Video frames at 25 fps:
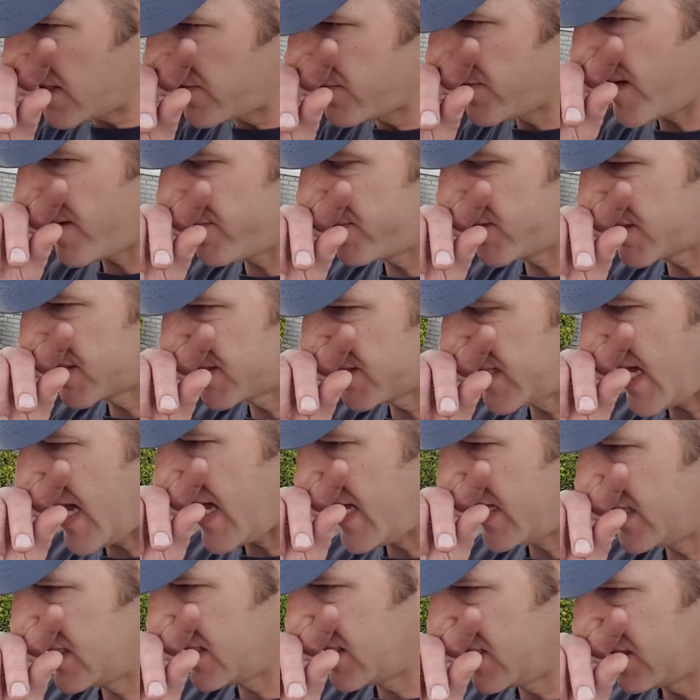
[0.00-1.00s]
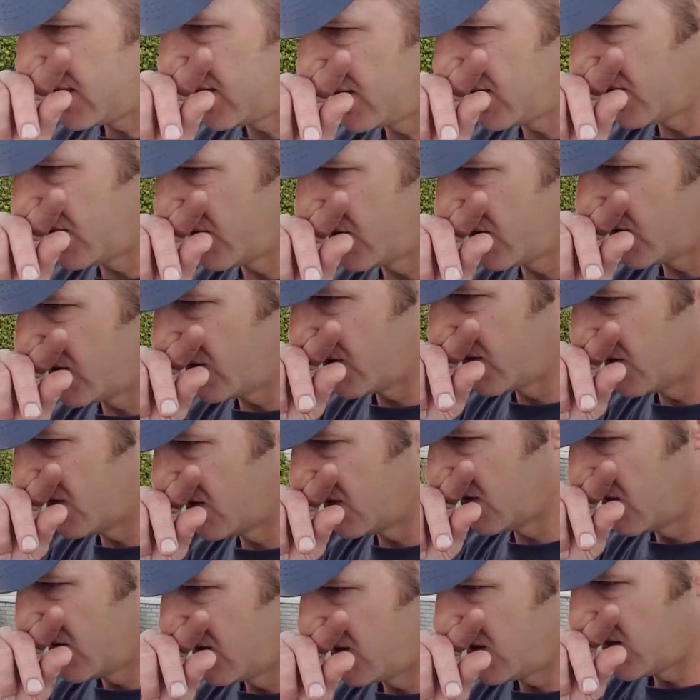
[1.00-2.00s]
I've decided
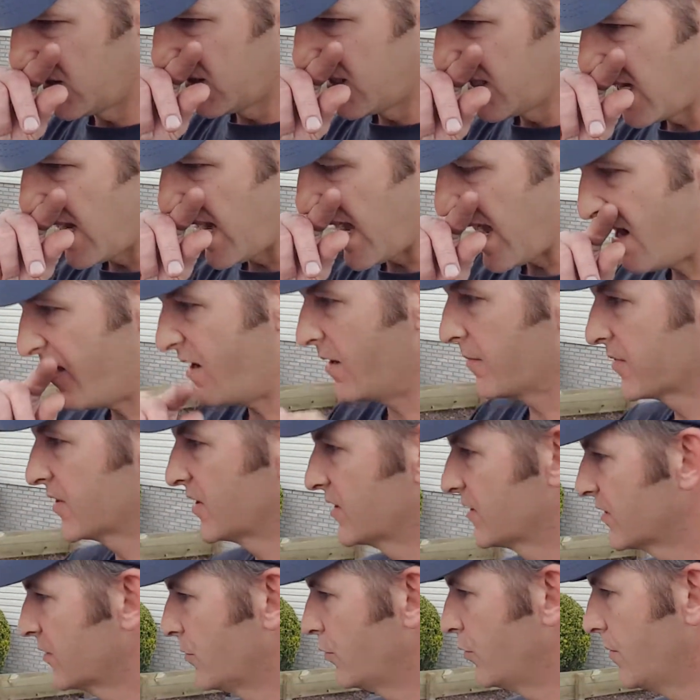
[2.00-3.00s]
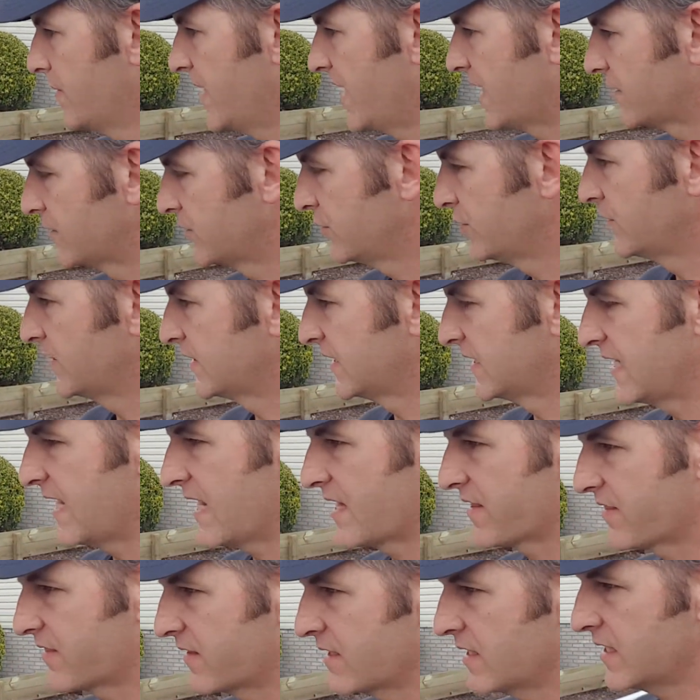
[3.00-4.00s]
how I'm going to go about doing it. I
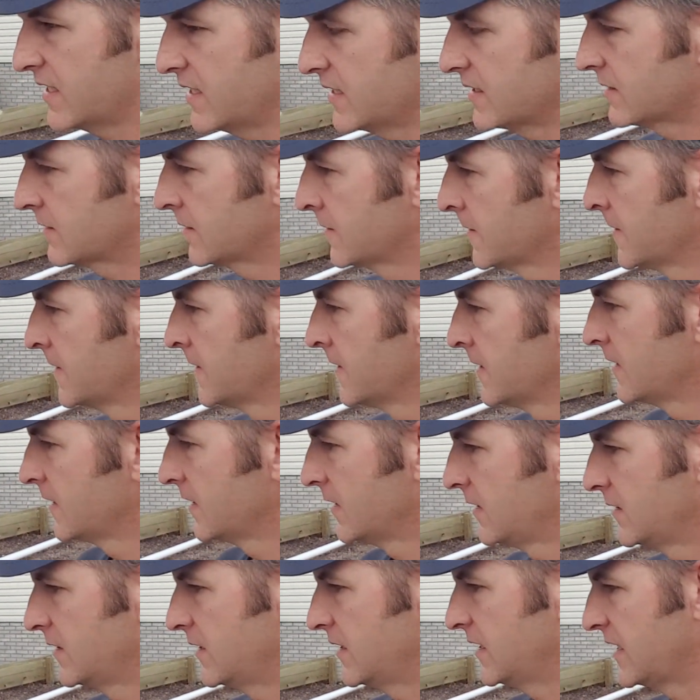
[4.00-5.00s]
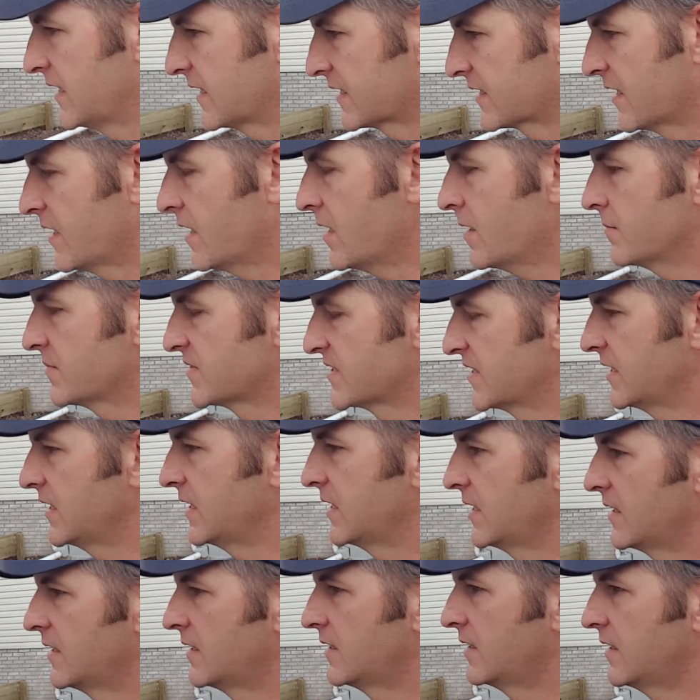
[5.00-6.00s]
think it comes
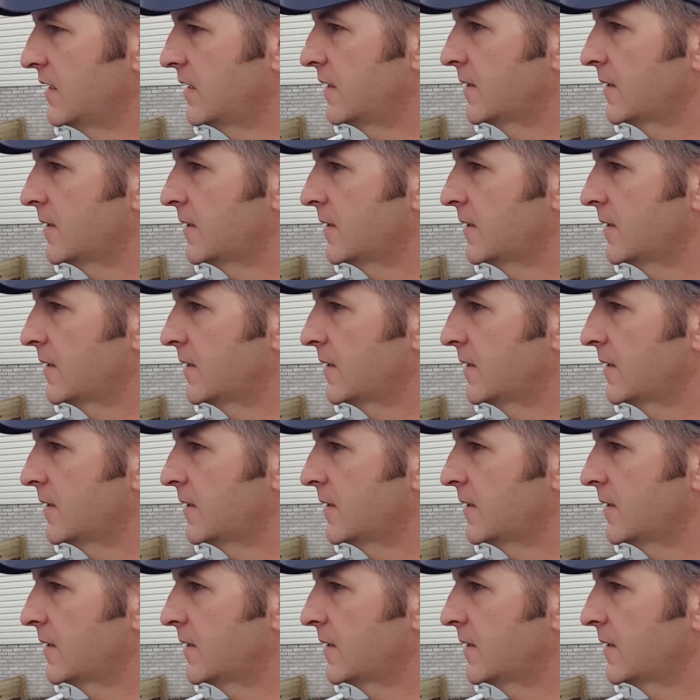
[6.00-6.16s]
in